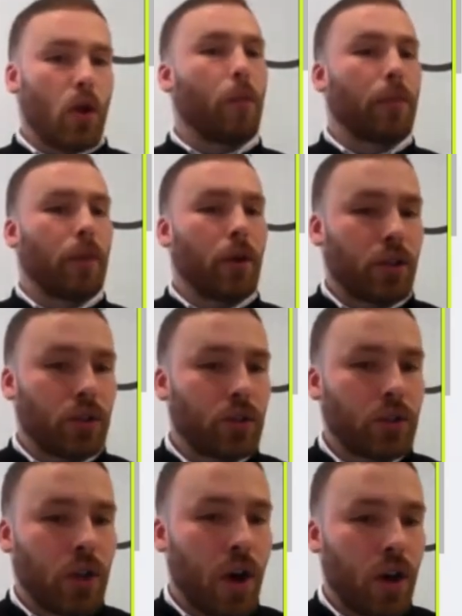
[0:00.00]
upload a new
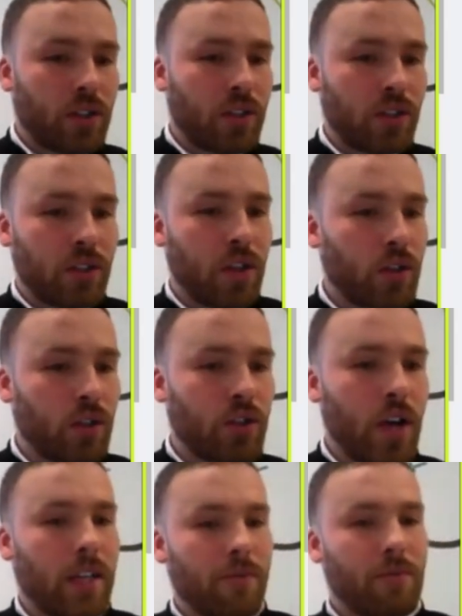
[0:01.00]
starter's
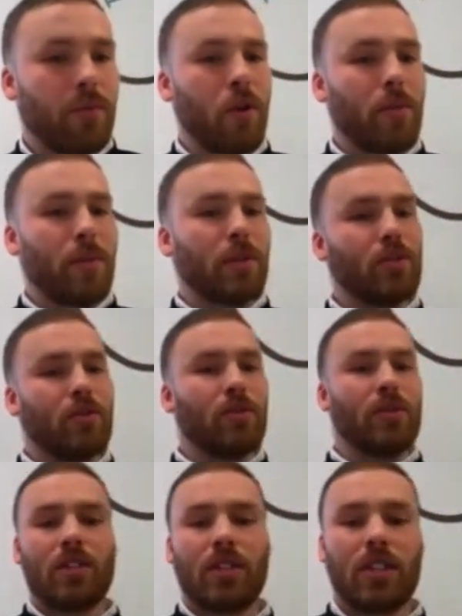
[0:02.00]
contract of employment to
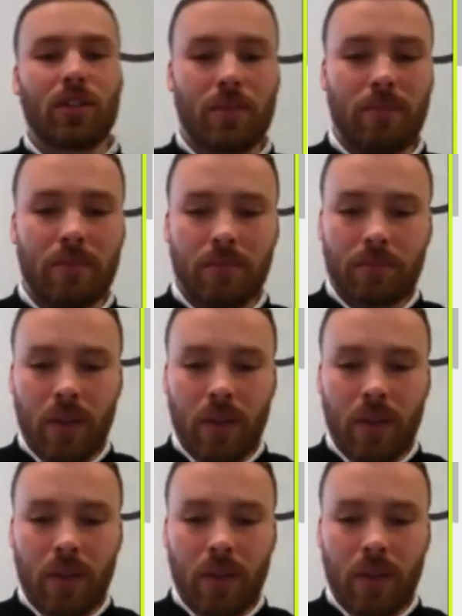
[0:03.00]
the system.